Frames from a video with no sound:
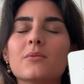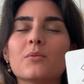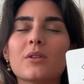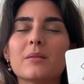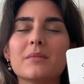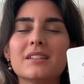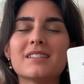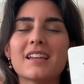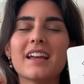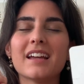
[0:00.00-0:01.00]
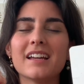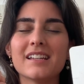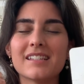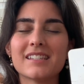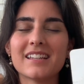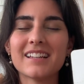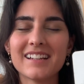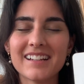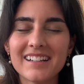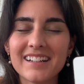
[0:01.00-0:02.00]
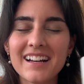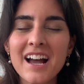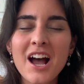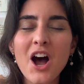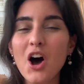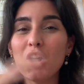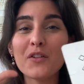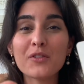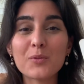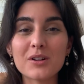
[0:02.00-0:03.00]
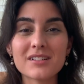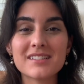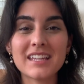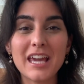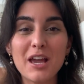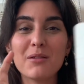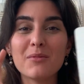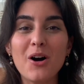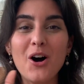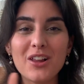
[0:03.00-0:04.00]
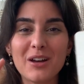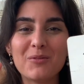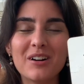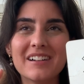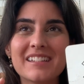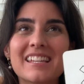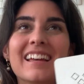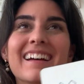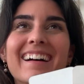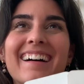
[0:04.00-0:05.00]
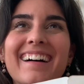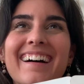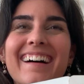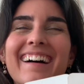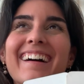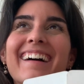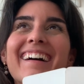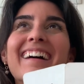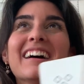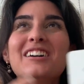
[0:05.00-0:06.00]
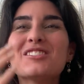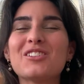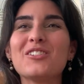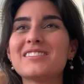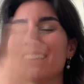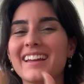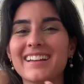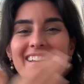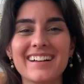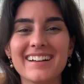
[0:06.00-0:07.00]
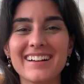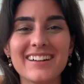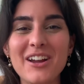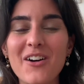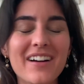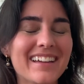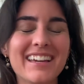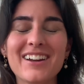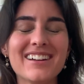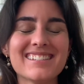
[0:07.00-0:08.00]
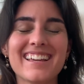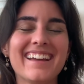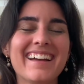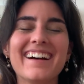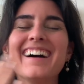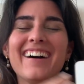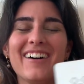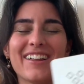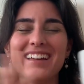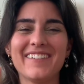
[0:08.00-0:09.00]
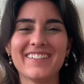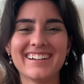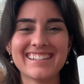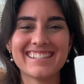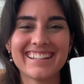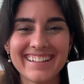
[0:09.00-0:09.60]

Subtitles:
what I mean to say is all of the words came all at once. So it's like, no, I cannot say all at once.